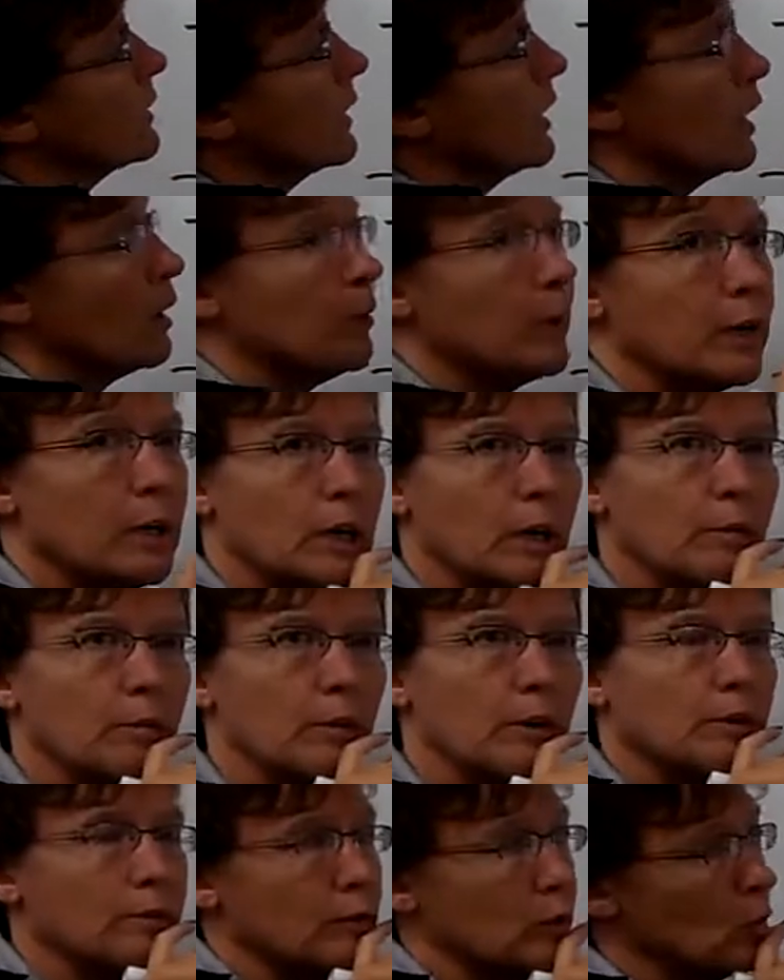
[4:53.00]
atomic
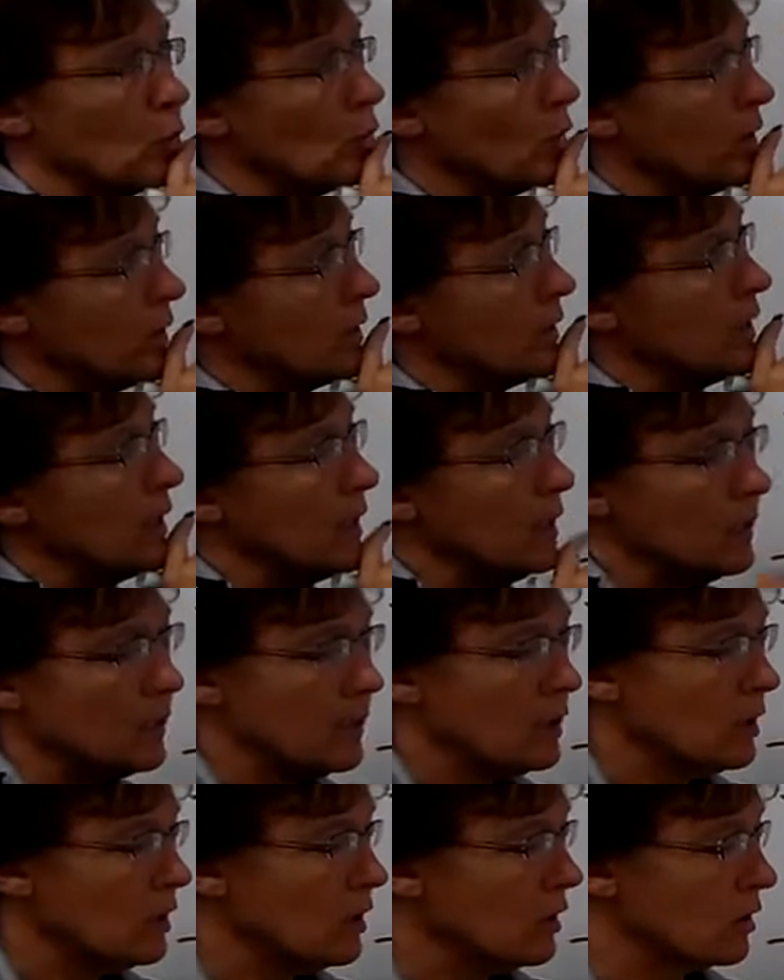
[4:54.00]
number of 20.
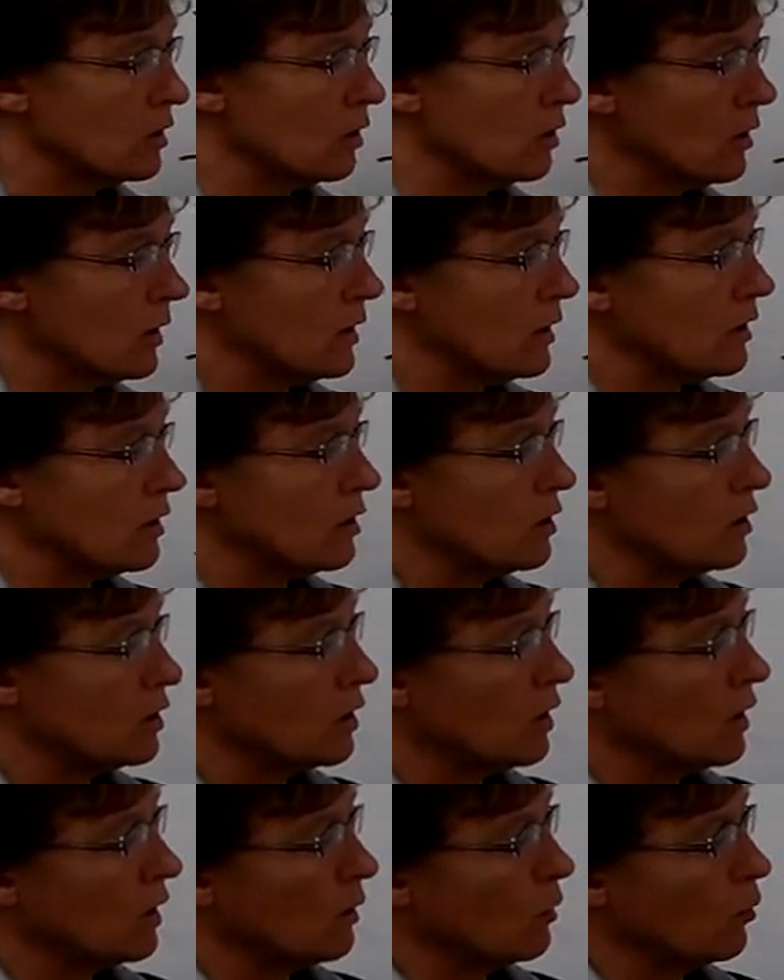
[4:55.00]
So let's
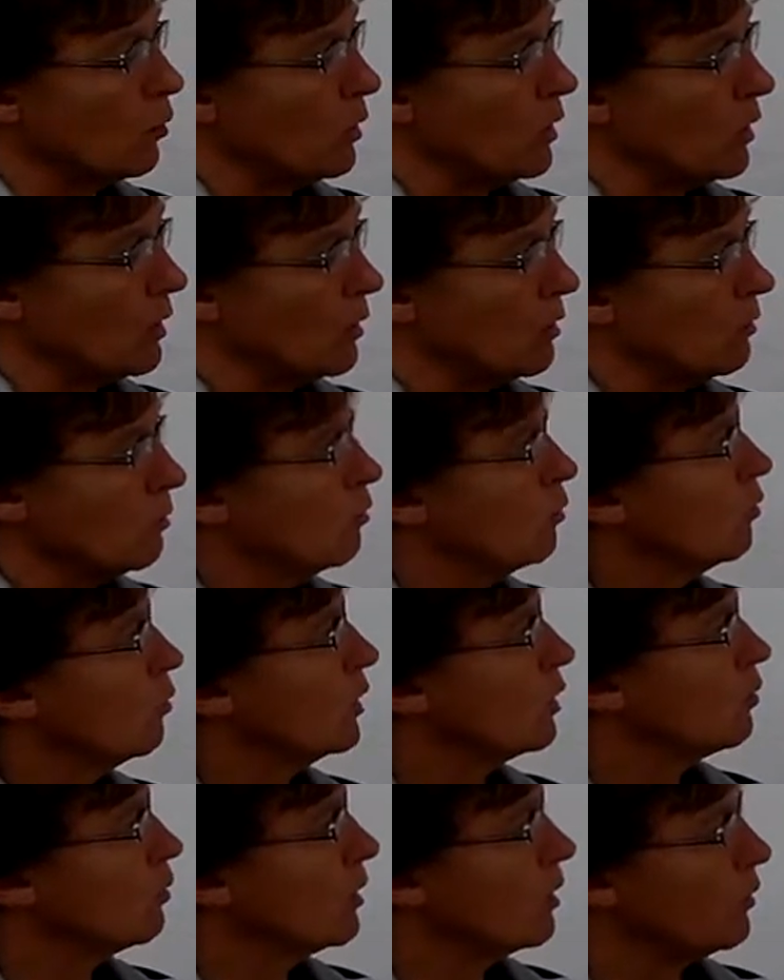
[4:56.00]
start with
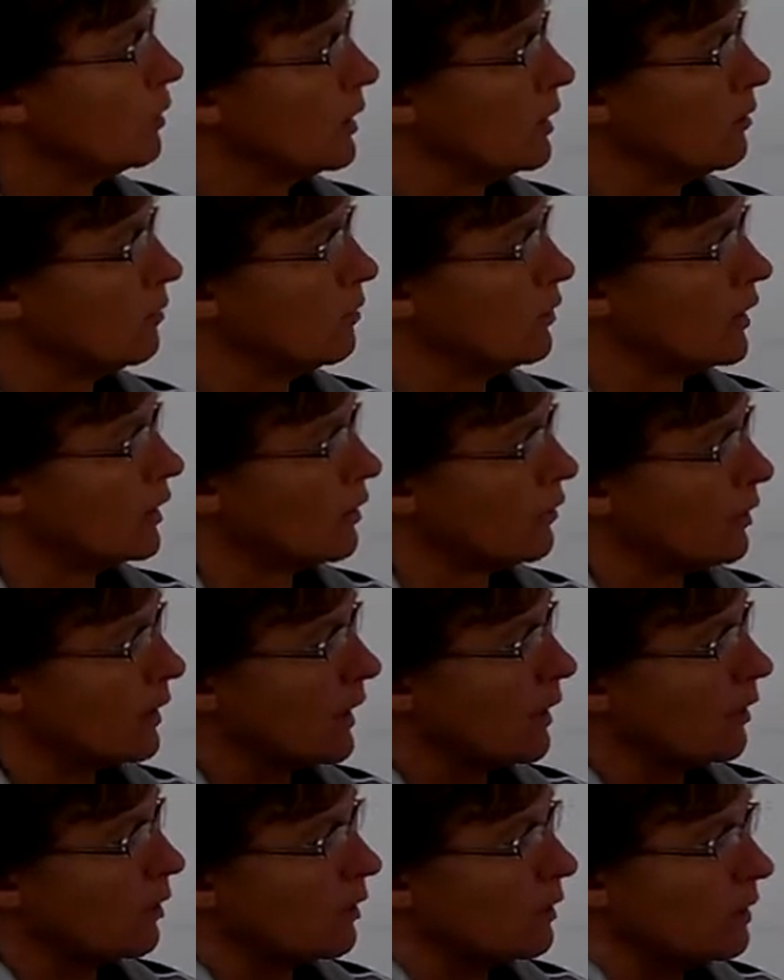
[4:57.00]
what we can figure
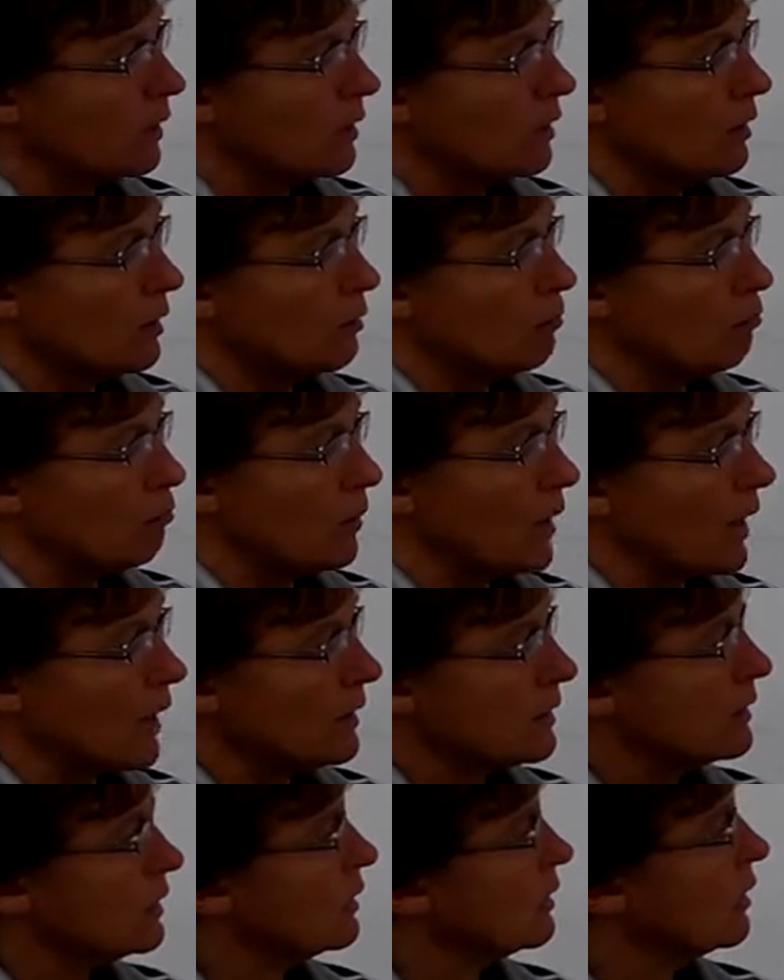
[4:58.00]
out.
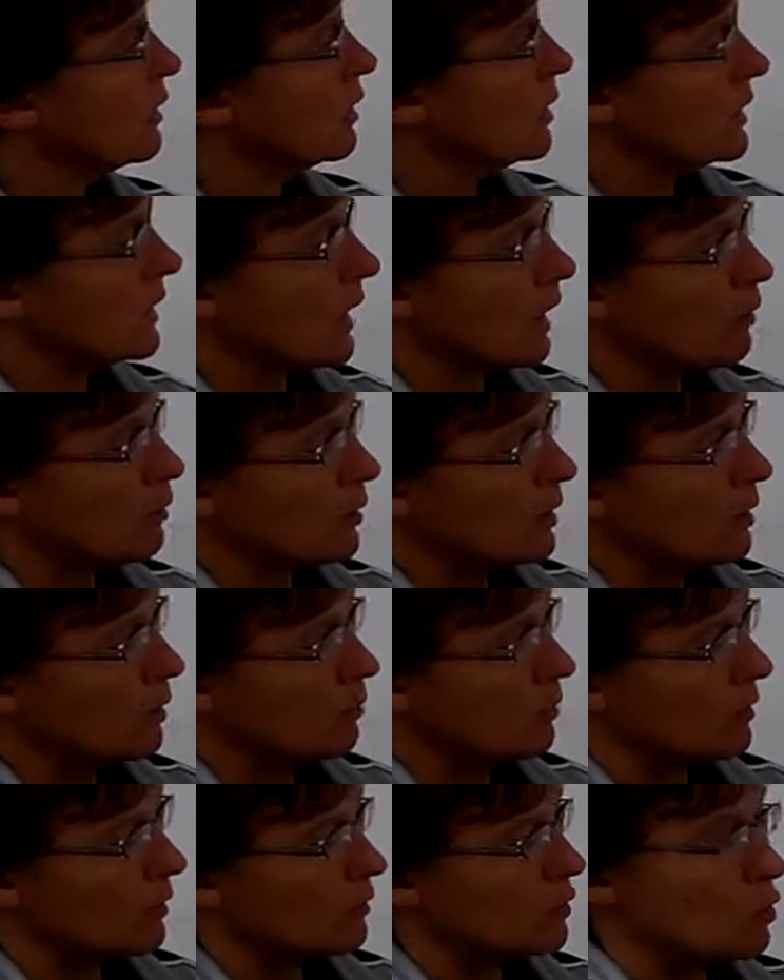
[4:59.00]
Atomic
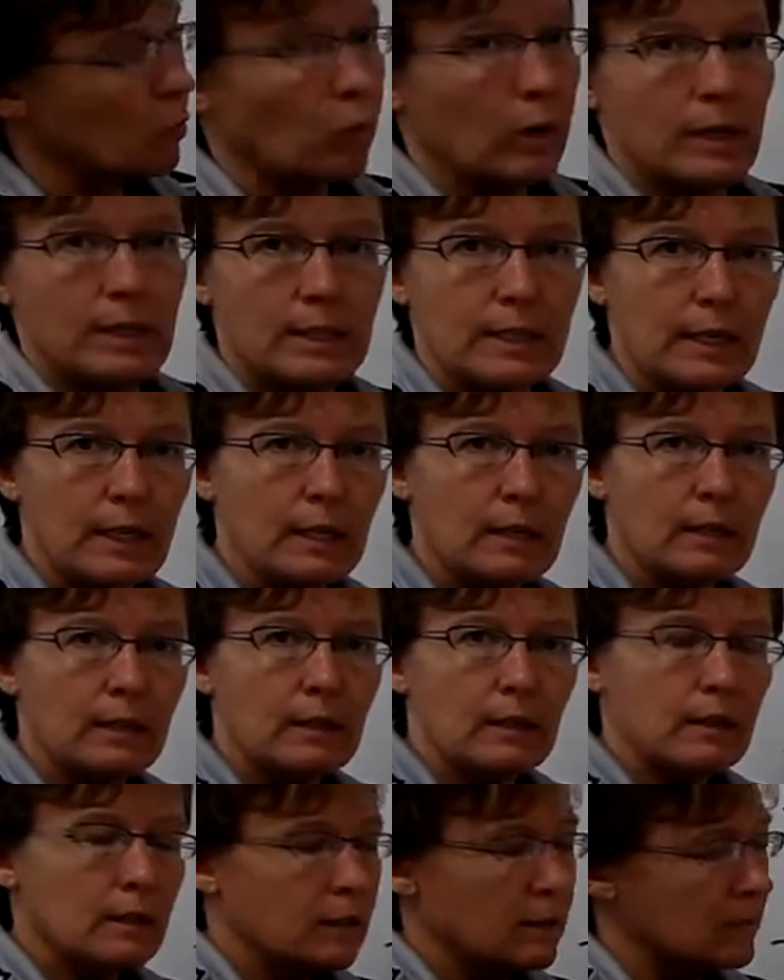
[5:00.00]
number of 20
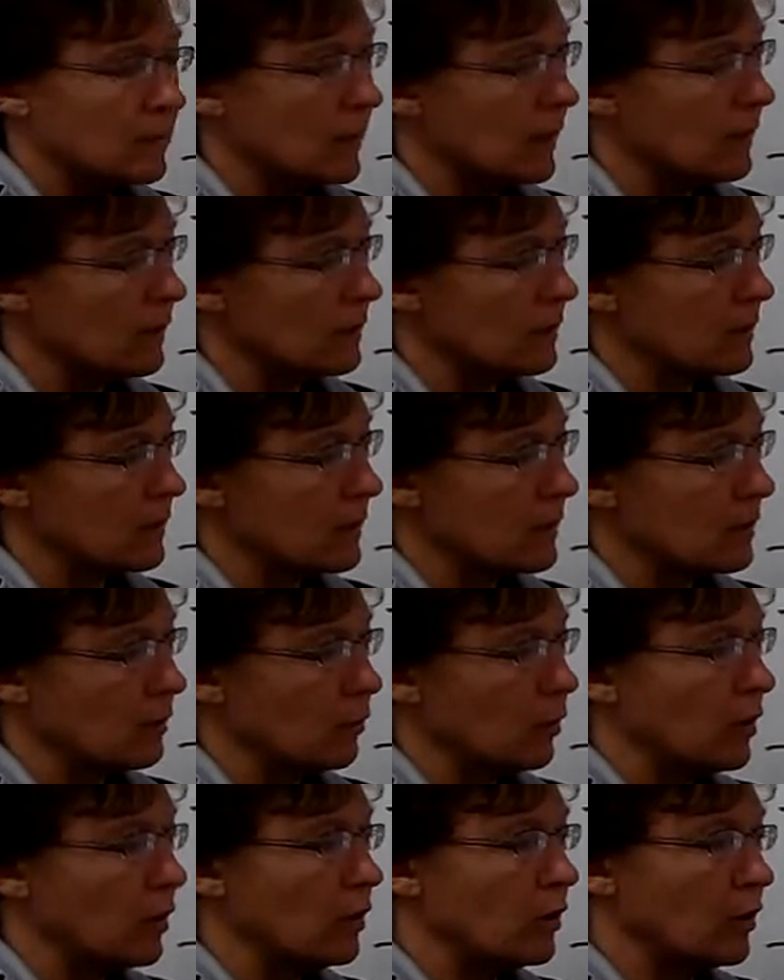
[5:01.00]
tells us,
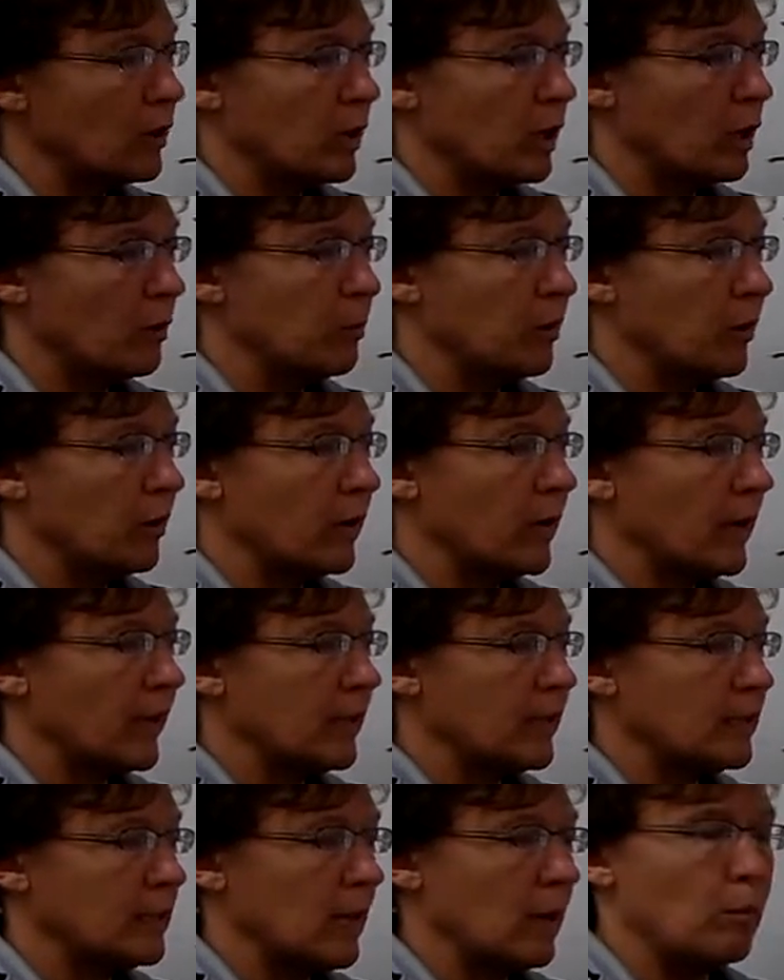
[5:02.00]
if we look on our
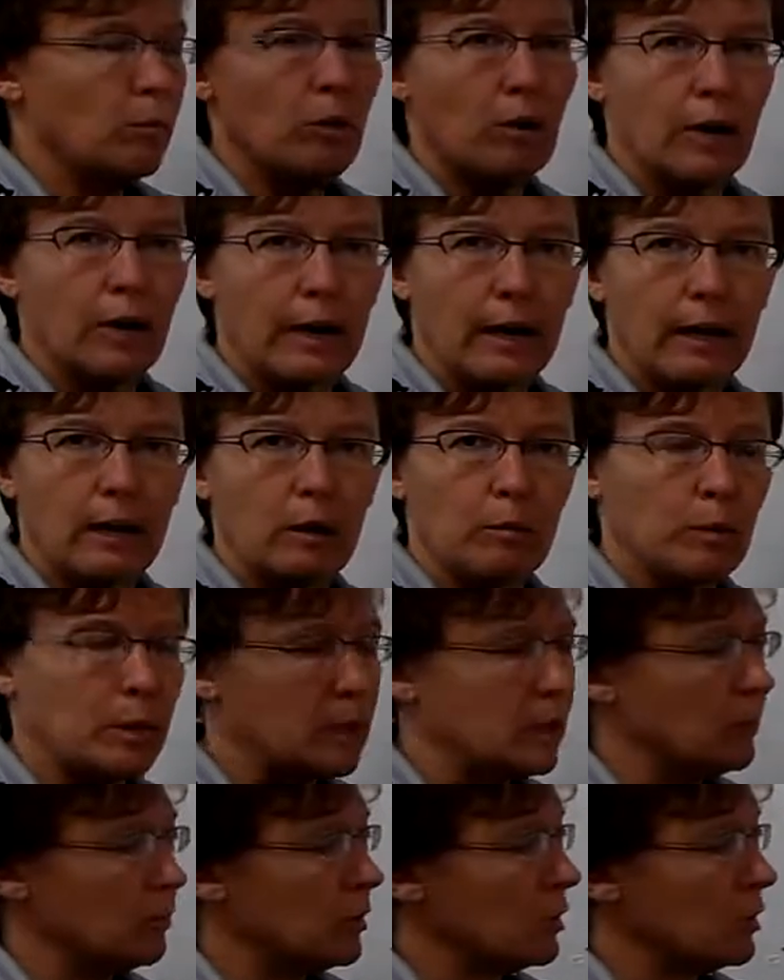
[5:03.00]
periodic table, element